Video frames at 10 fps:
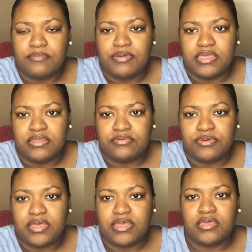But
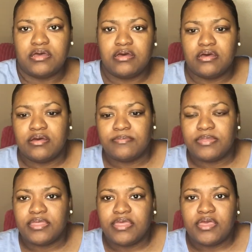anyway, if
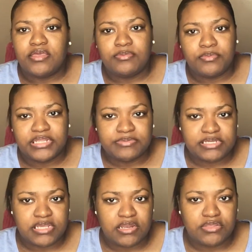you've been watching my
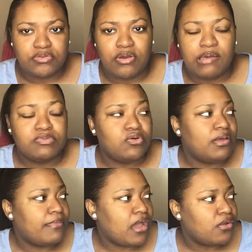channel, you know I'm
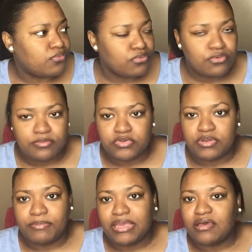doing my room, doing
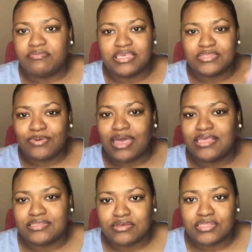the makeup. That's why
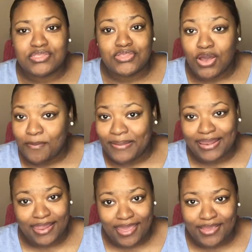it looks so
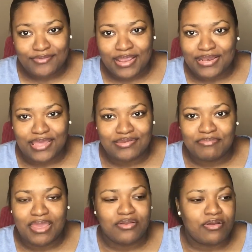plain right now in the
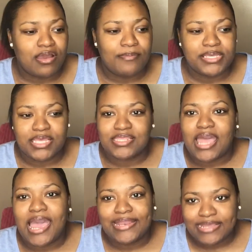background, because
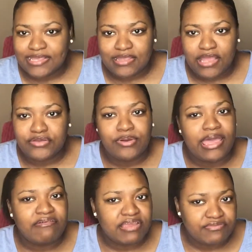I don't
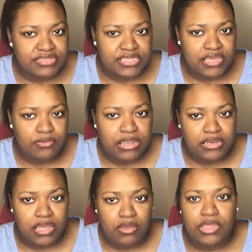have everything right
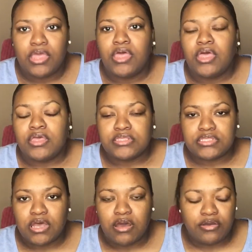now.
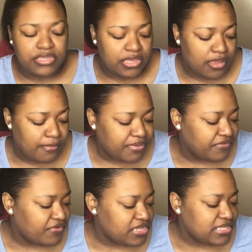So yeah, but
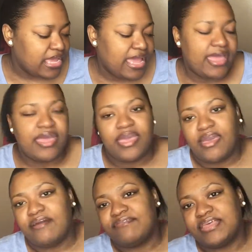the first thing I
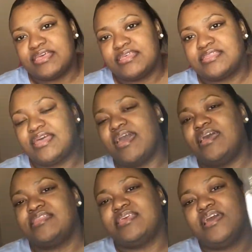have is, I
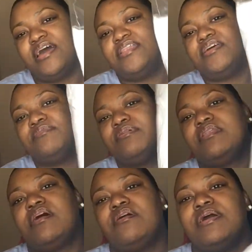have to get another
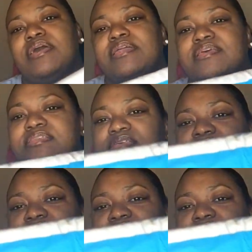pillow, and this